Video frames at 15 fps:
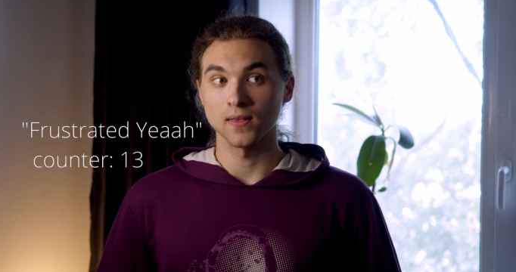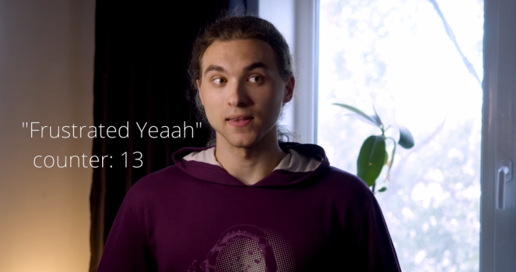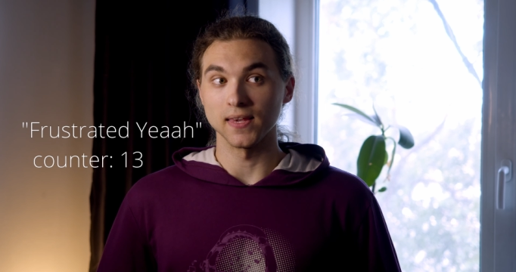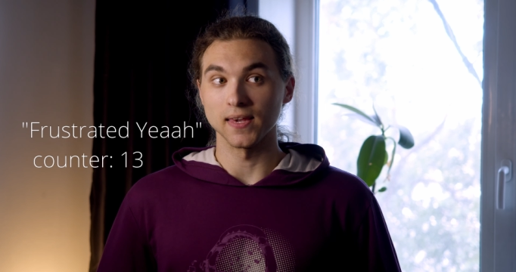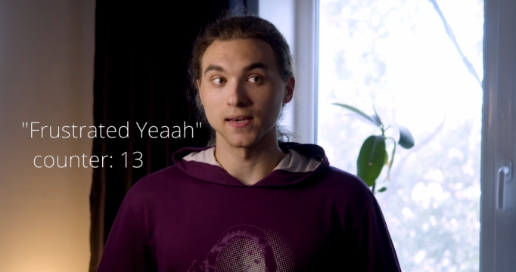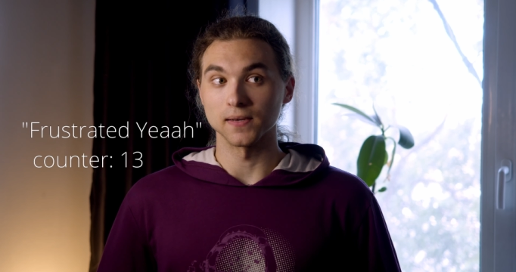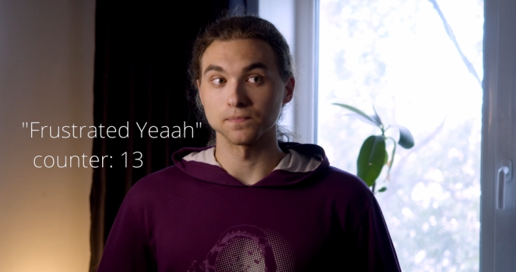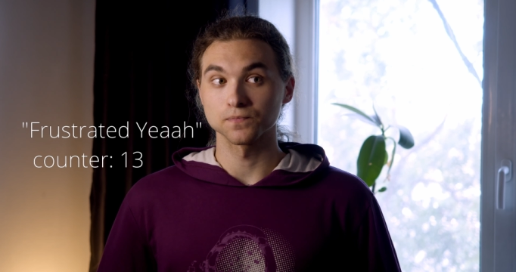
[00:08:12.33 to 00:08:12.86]

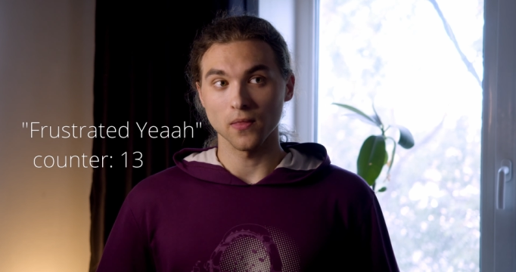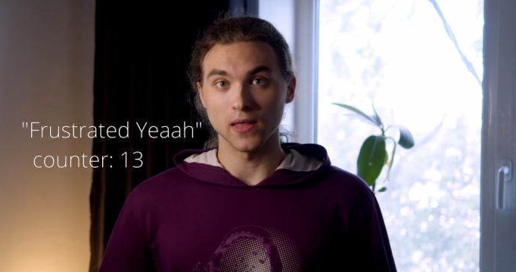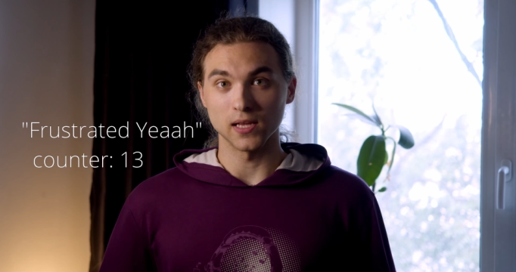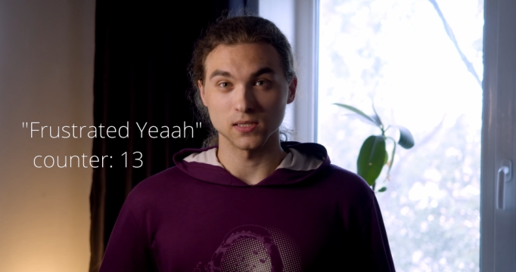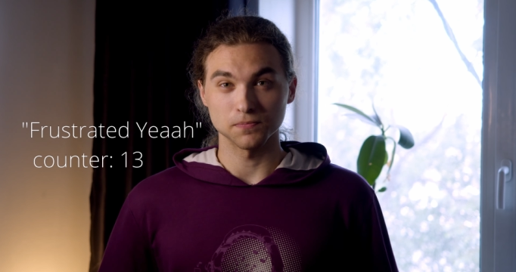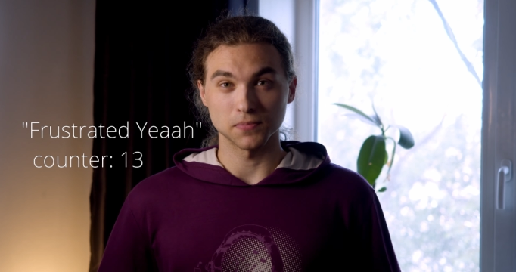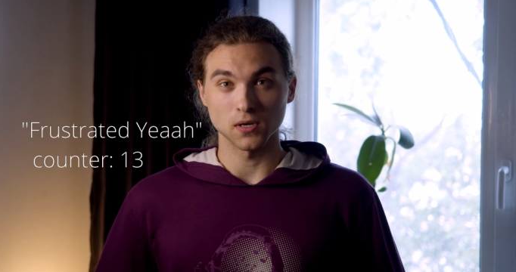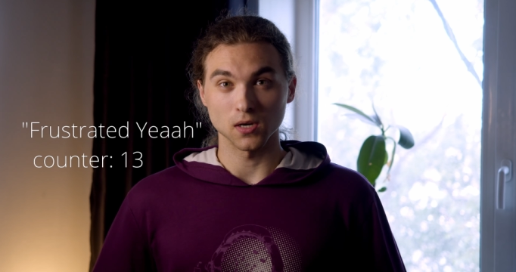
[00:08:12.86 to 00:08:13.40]
Yeah,
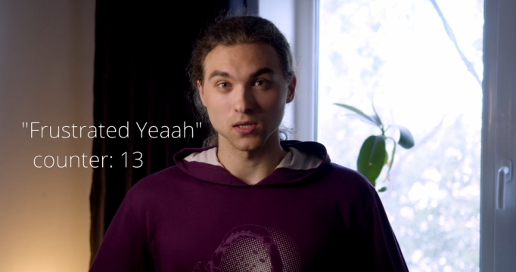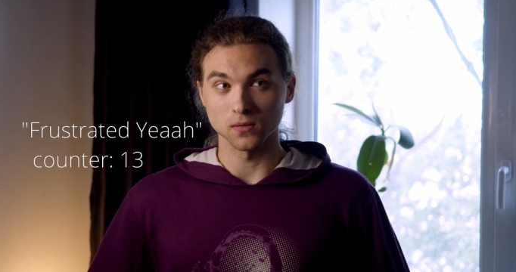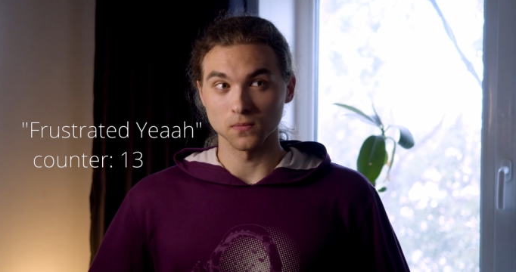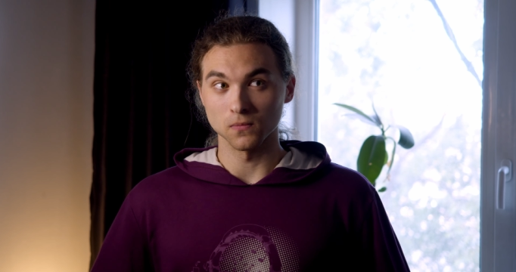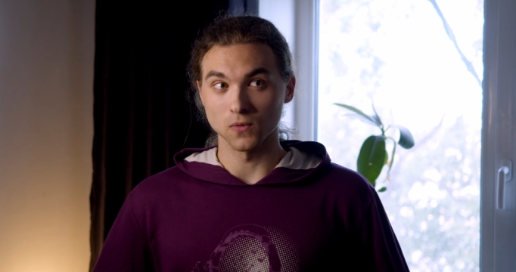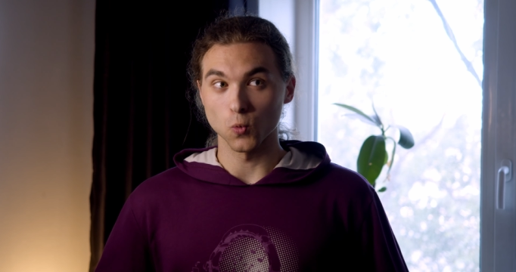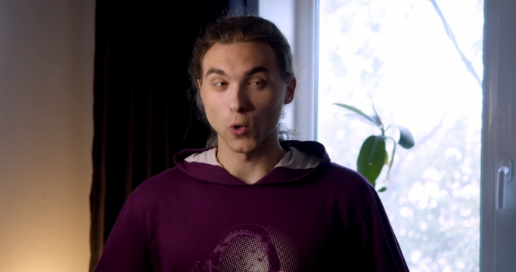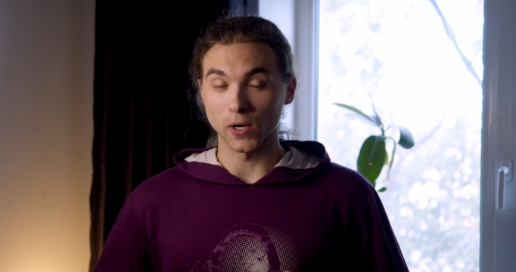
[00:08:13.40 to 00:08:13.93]
that
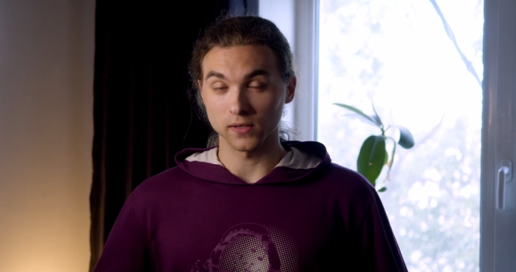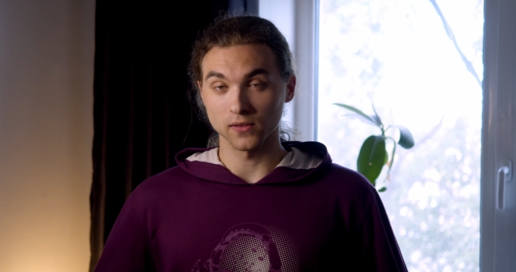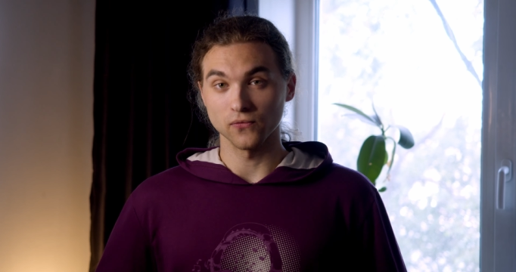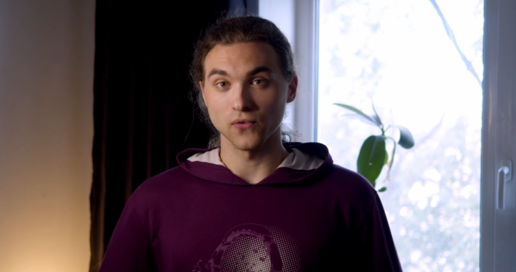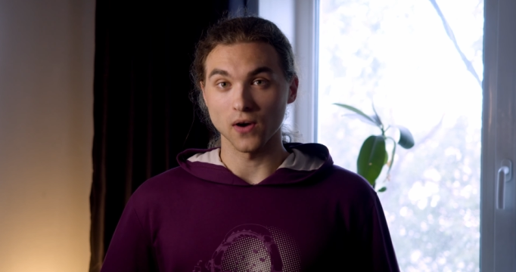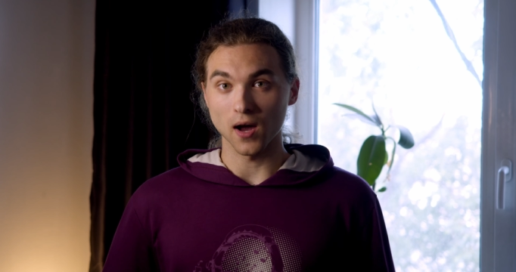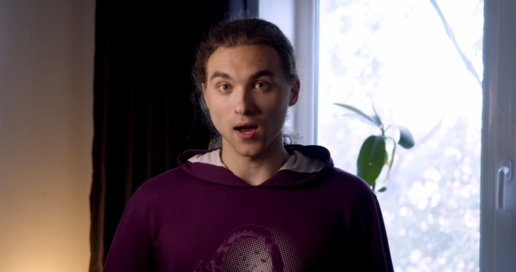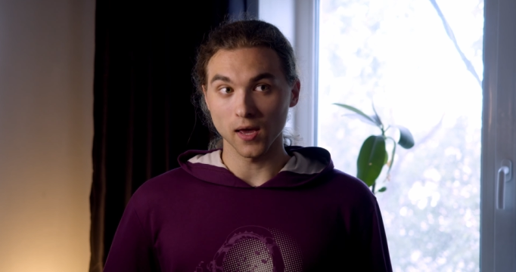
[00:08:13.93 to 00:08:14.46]
program worked
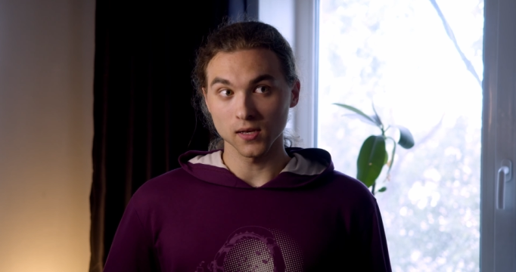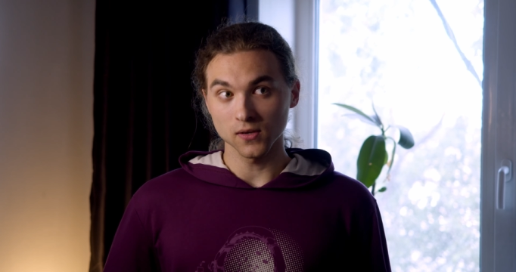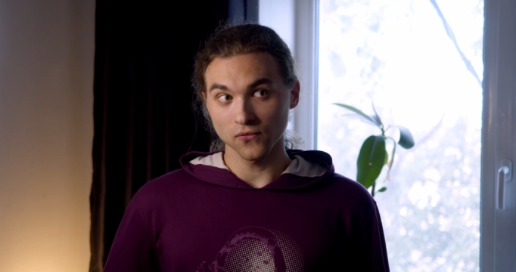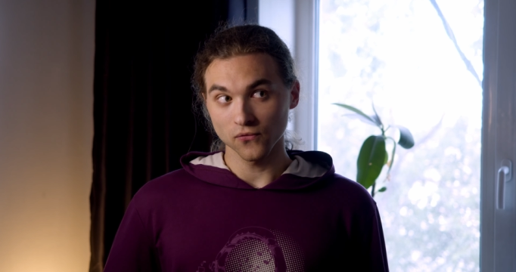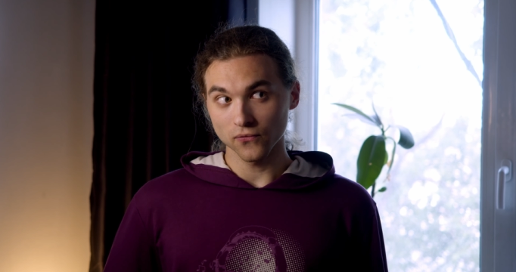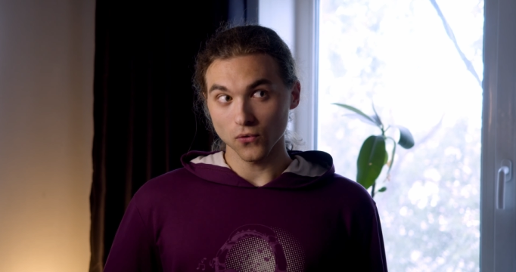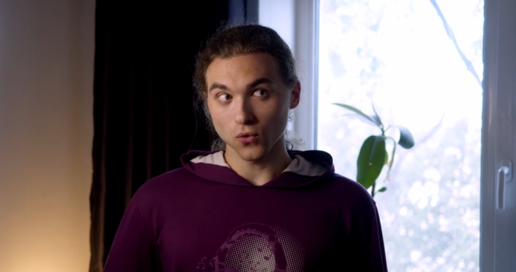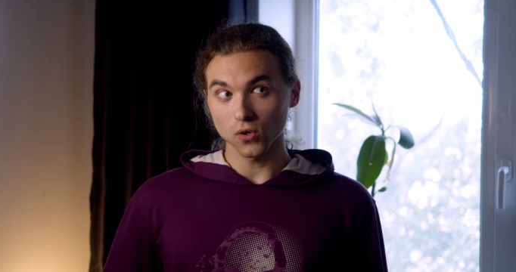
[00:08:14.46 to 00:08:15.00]
fine
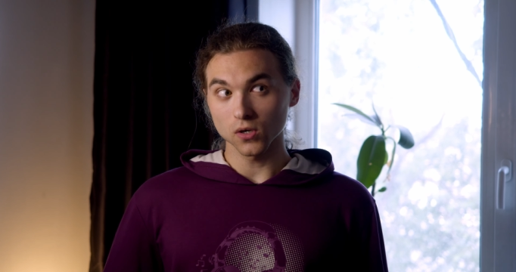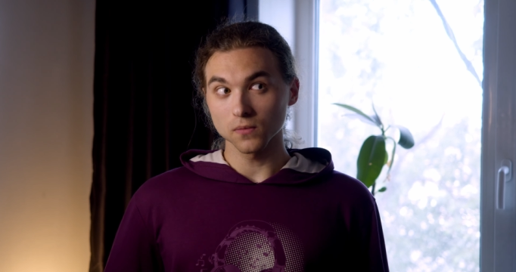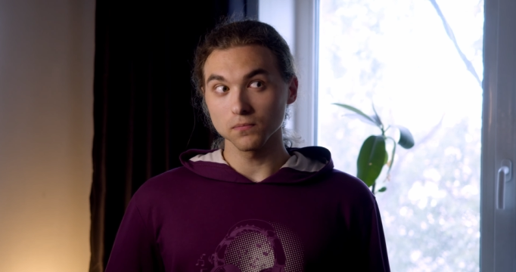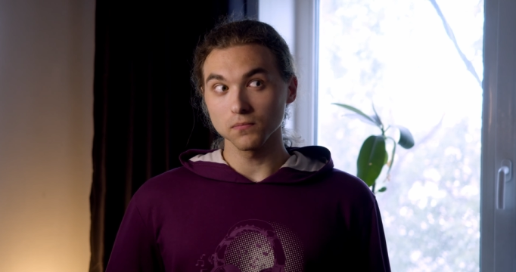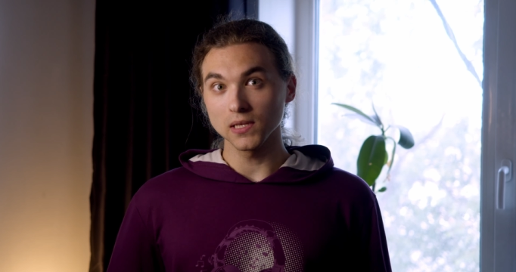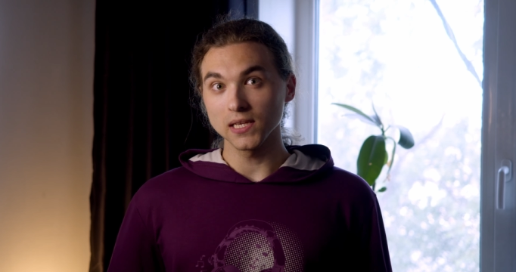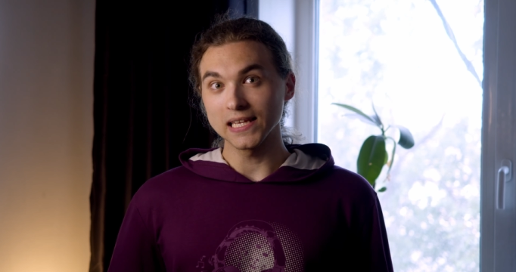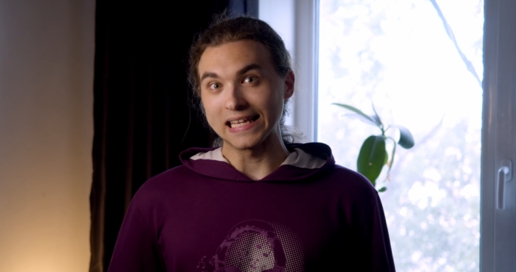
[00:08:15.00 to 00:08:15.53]
for
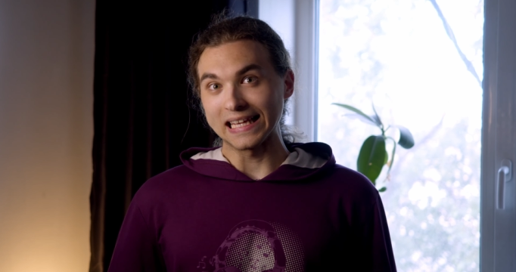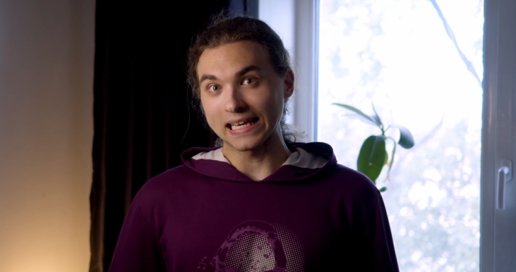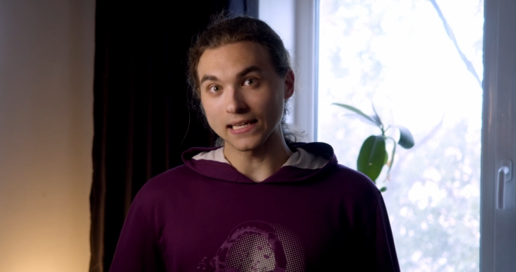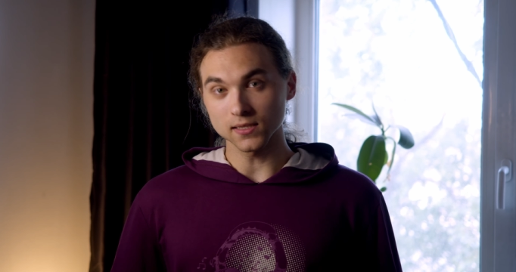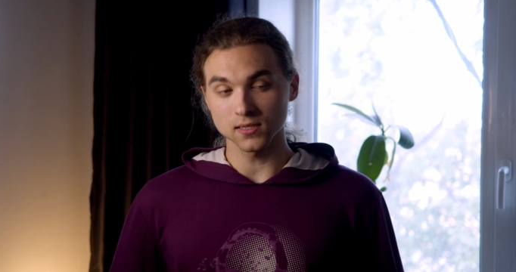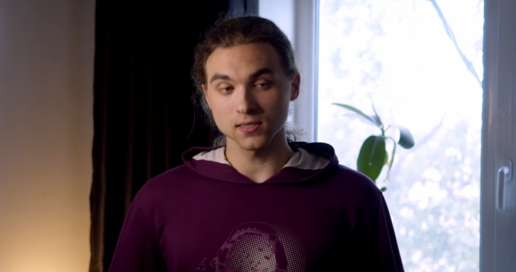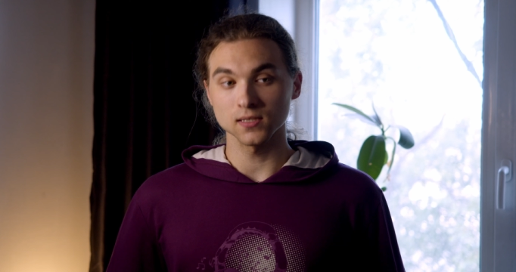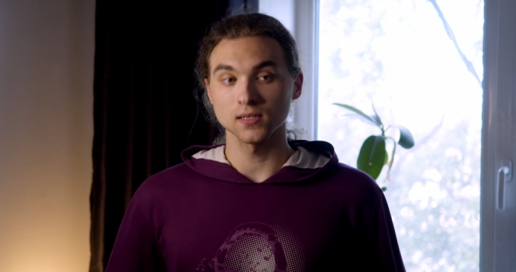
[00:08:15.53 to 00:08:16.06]
me
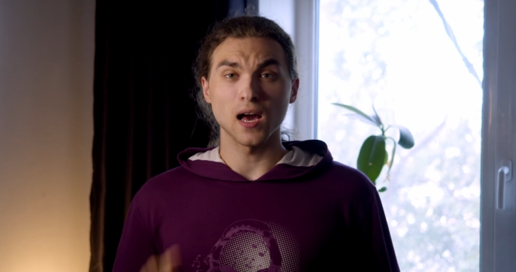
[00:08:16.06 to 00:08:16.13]
yet.